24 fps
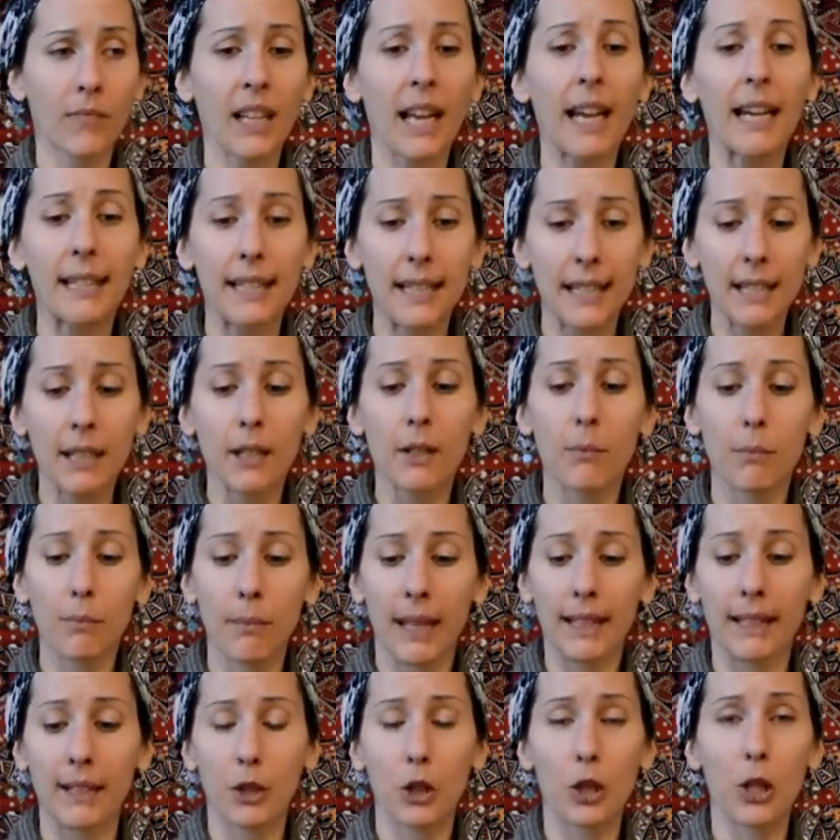I did
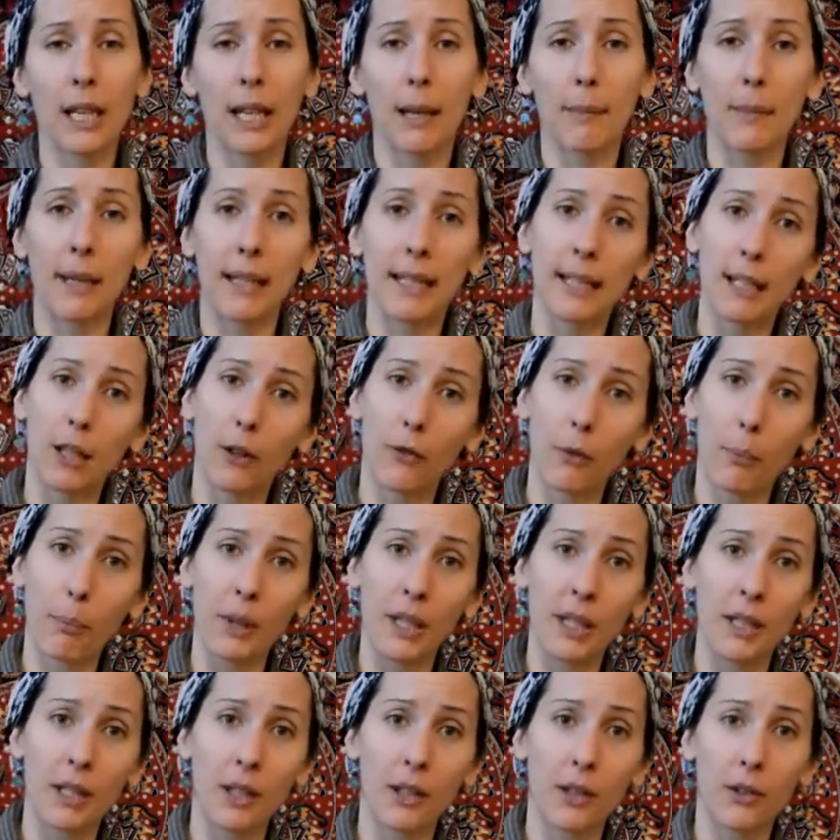manage to get myself a
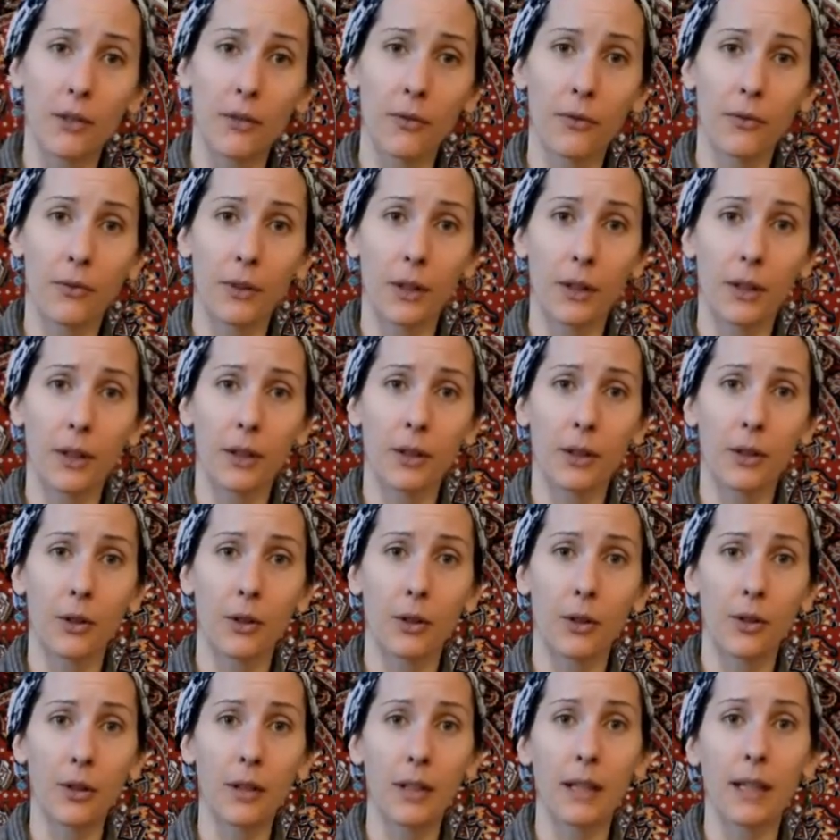piece of
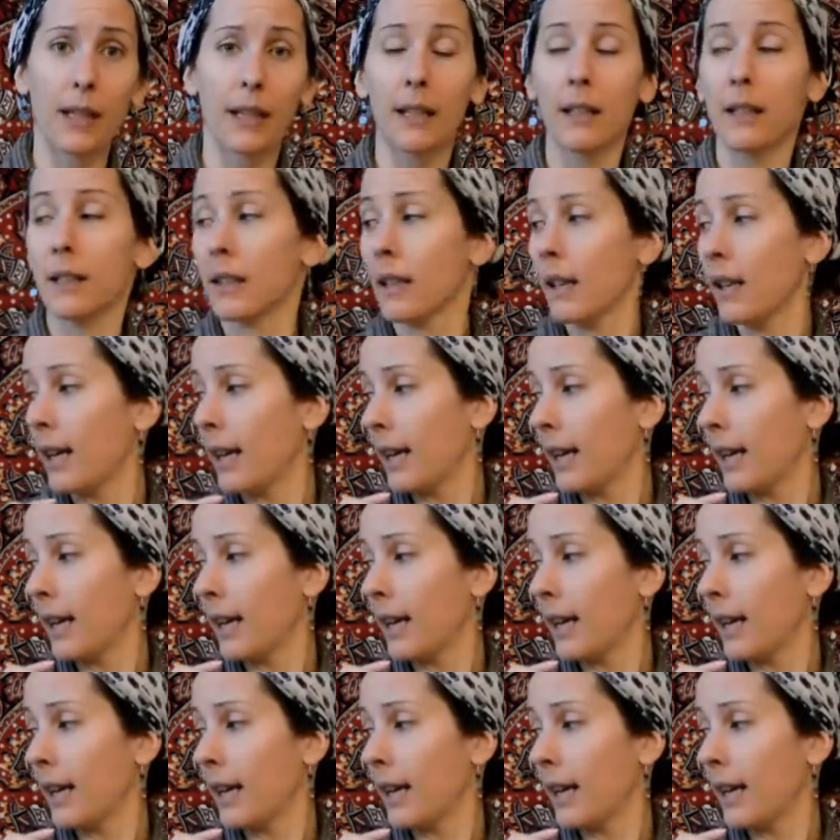Sugilite,